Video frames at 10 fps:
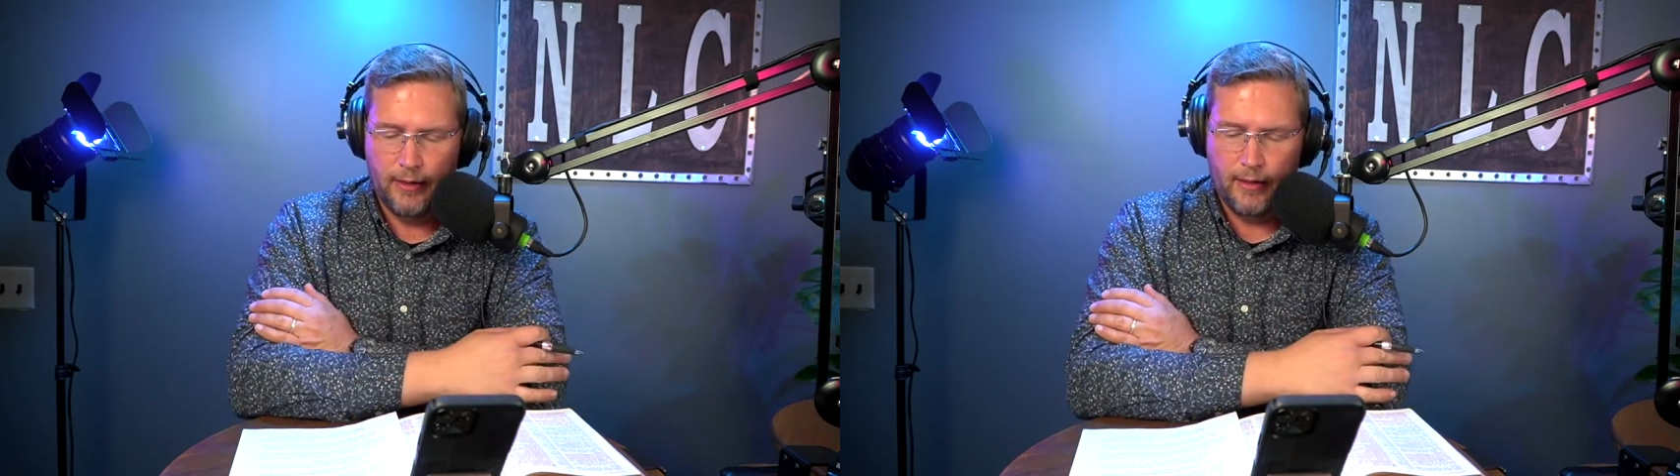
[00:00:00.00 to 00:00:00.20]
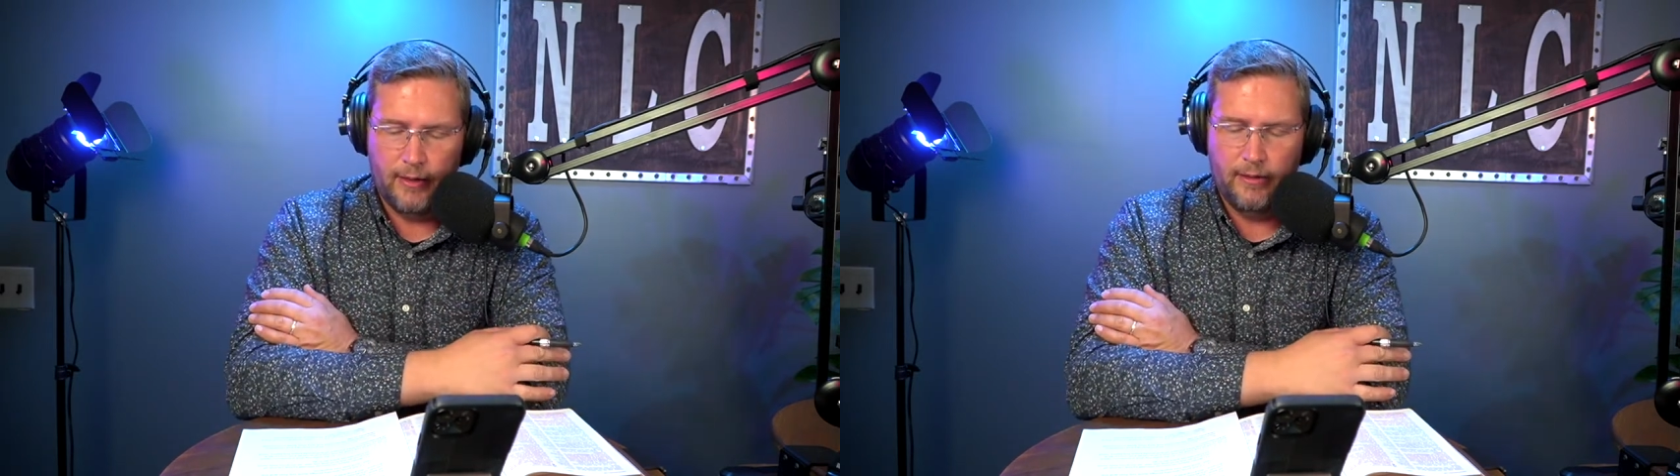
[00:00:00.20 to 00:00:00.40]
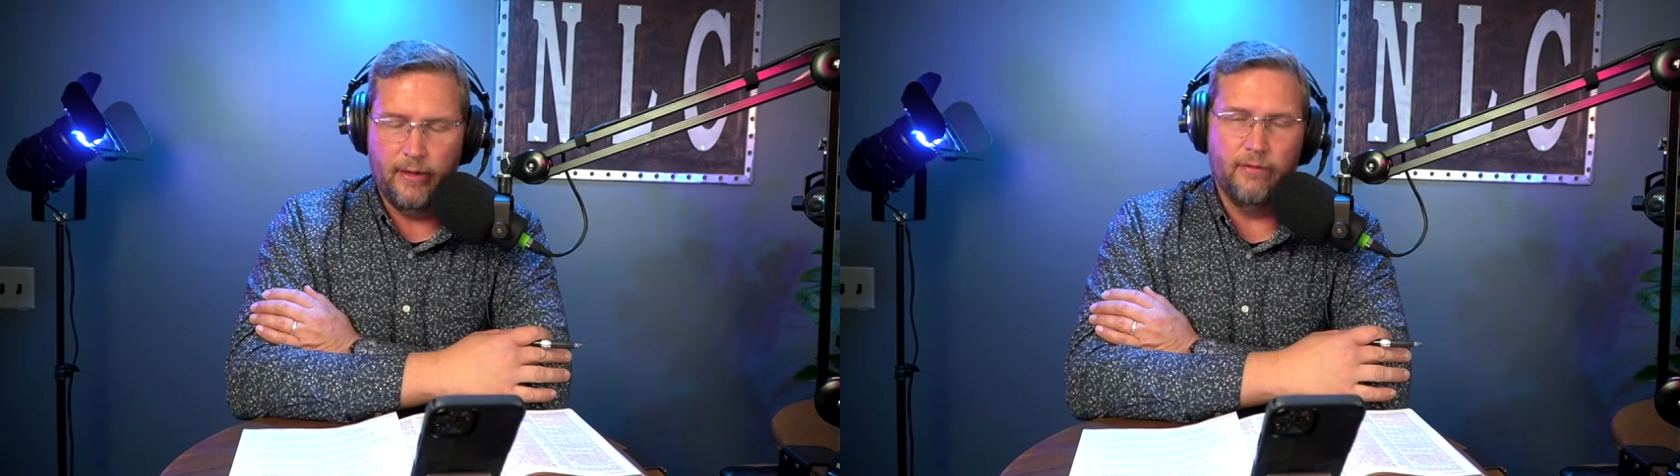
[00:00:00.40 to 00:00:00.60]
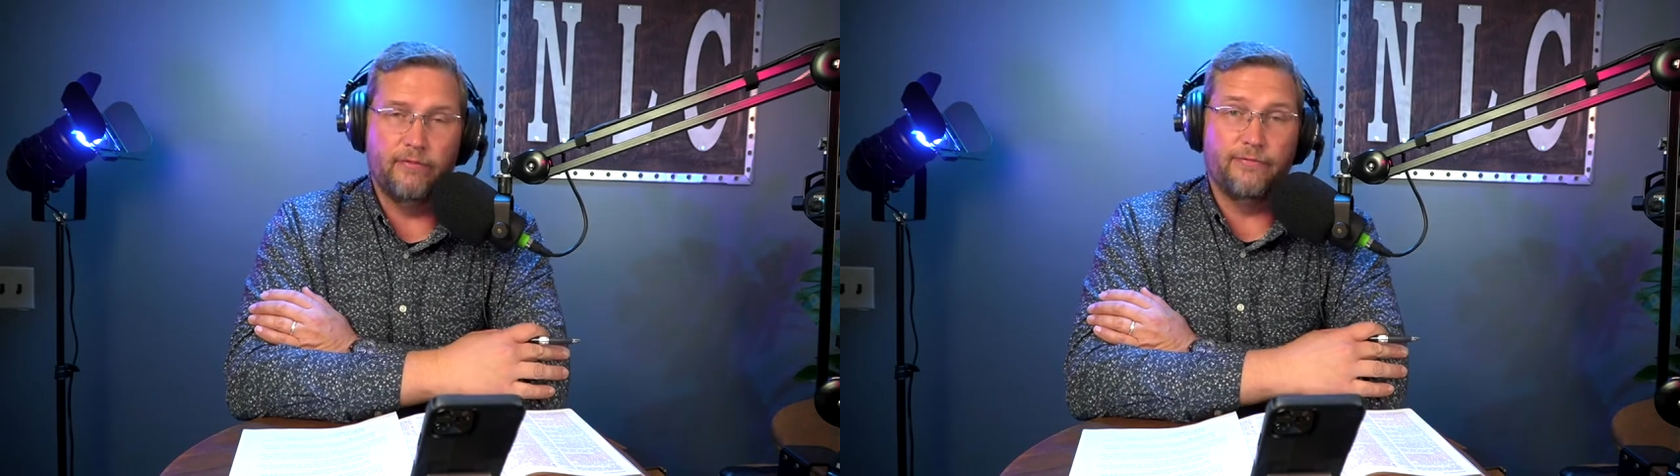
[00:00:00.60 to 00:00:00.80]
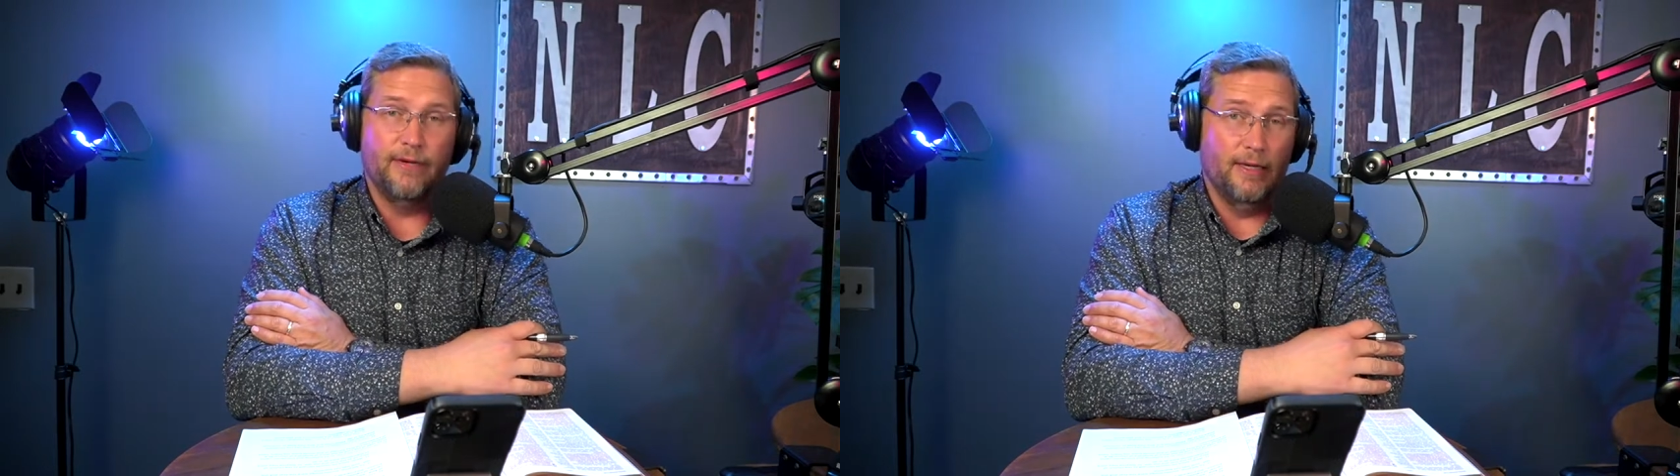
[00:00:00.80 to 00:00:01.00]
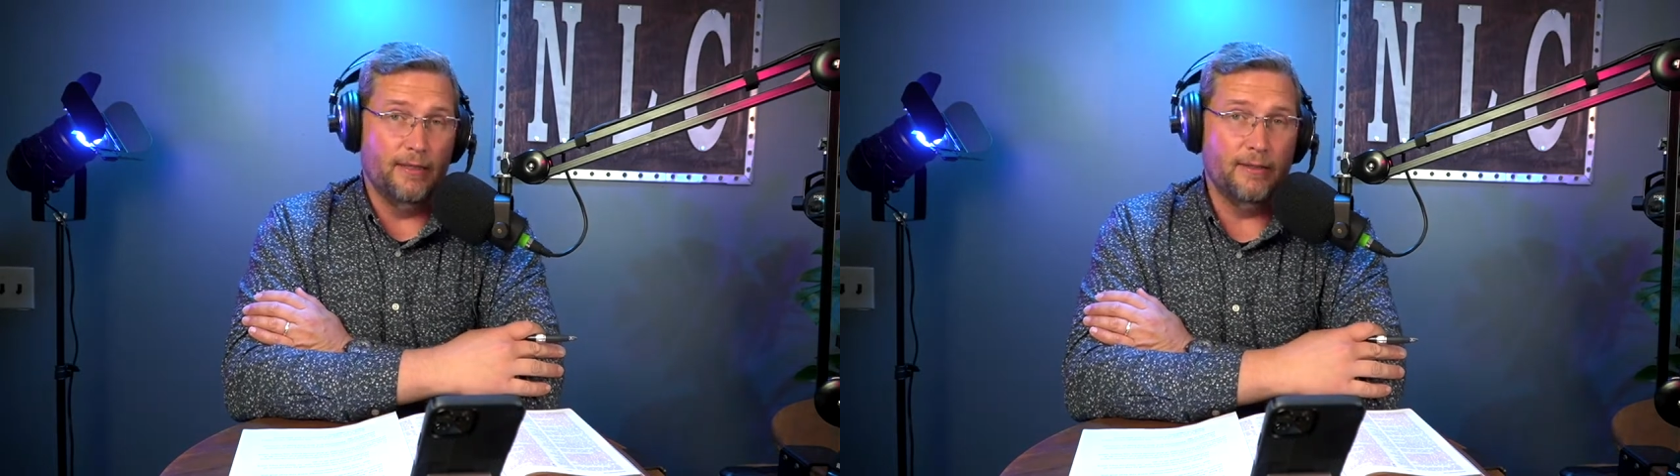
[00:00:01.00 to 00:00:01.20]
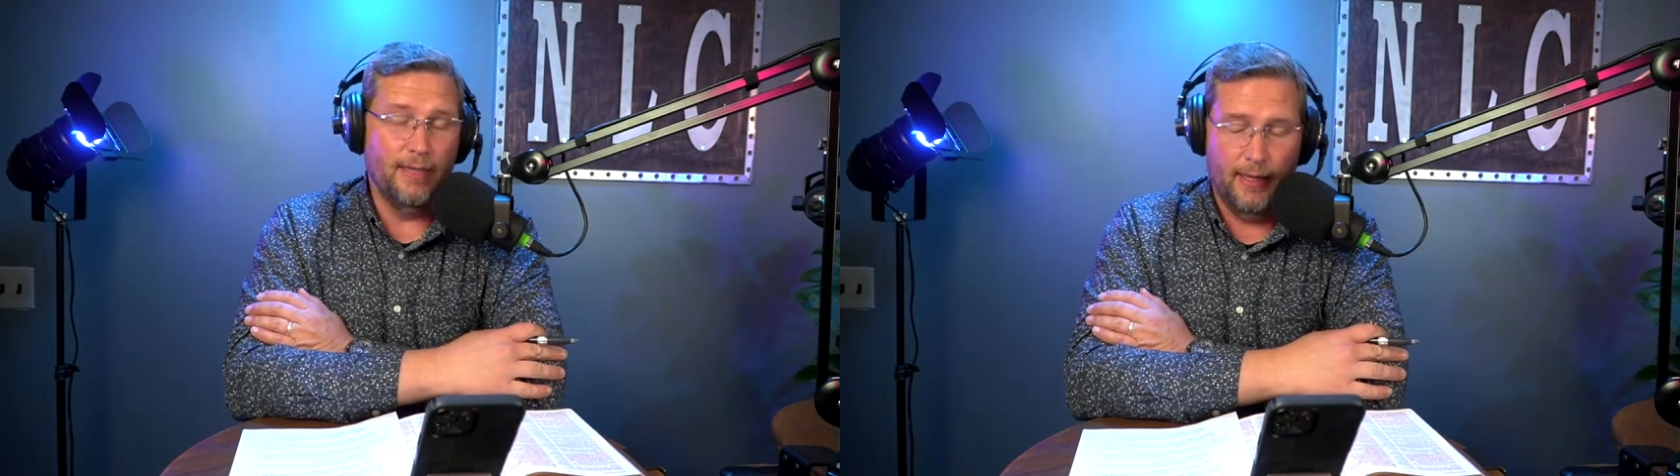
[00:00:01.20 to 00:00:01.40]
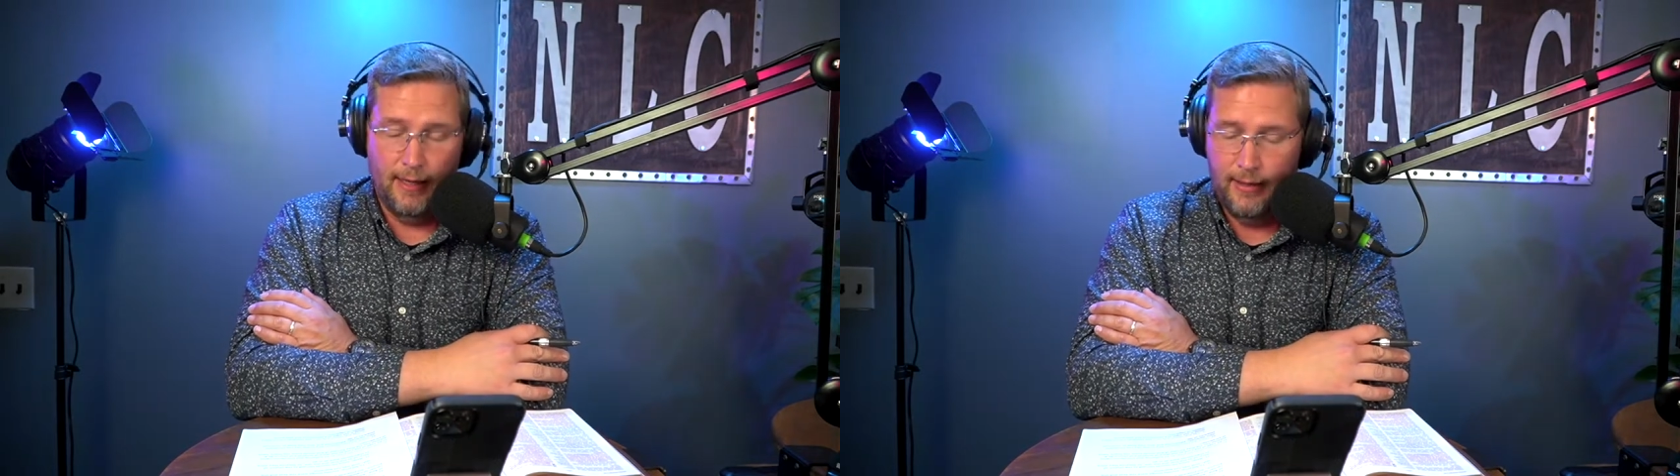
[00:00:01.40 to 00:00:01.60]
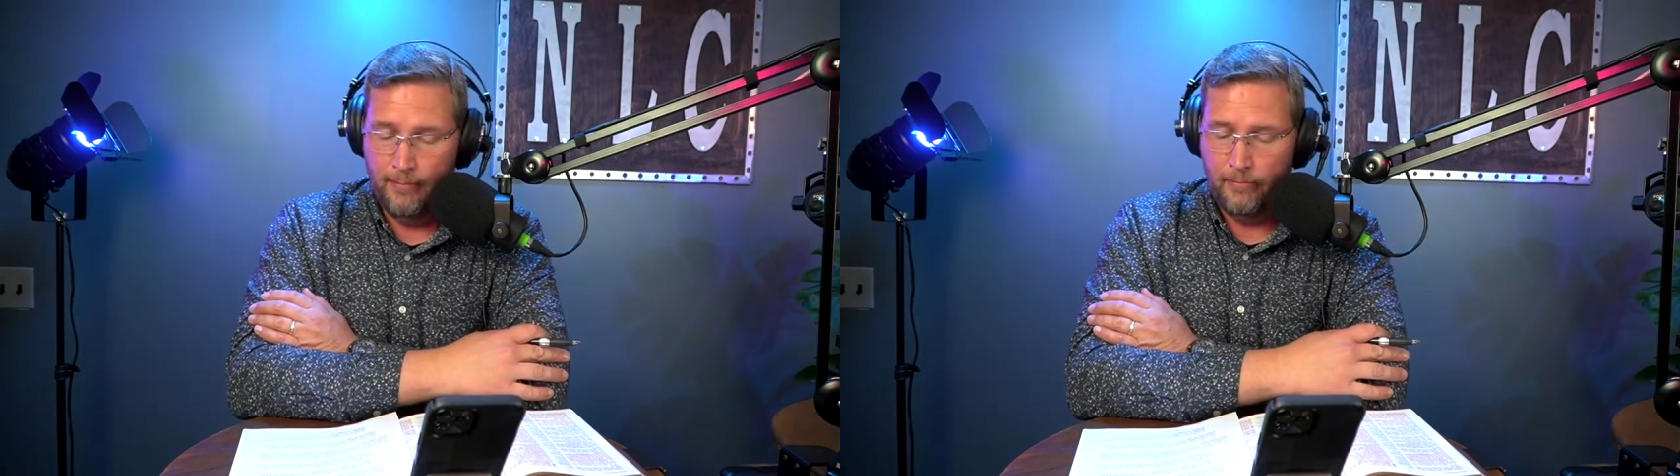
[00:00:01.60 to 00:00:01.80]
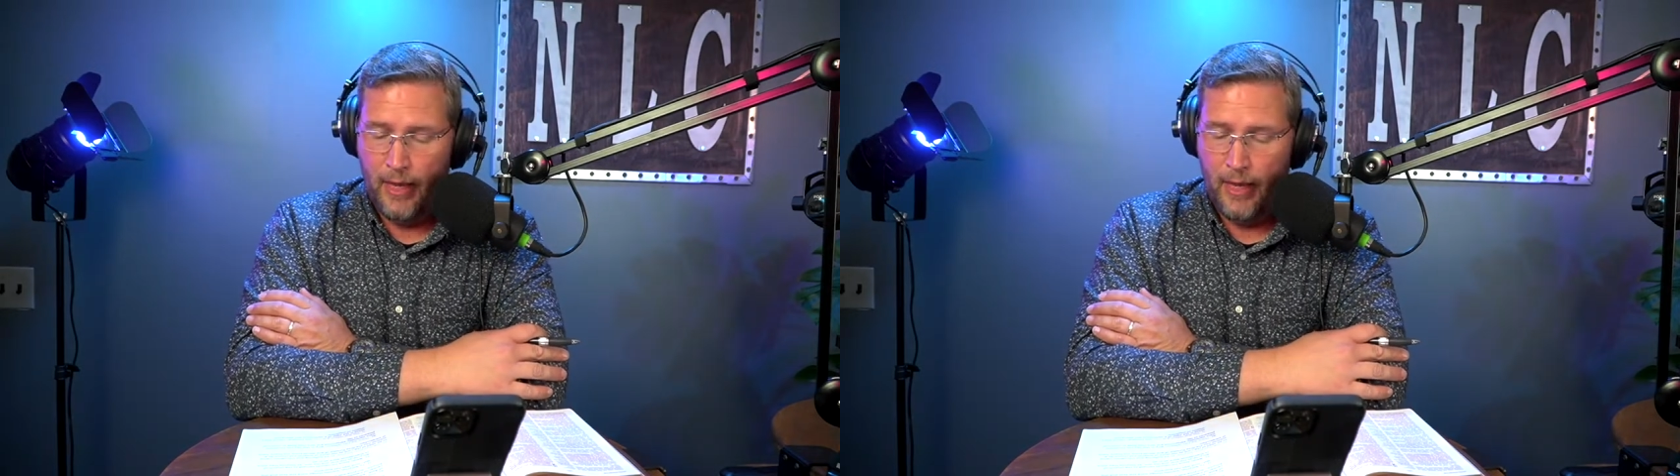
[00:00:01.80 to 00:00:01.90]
kind of uh, did.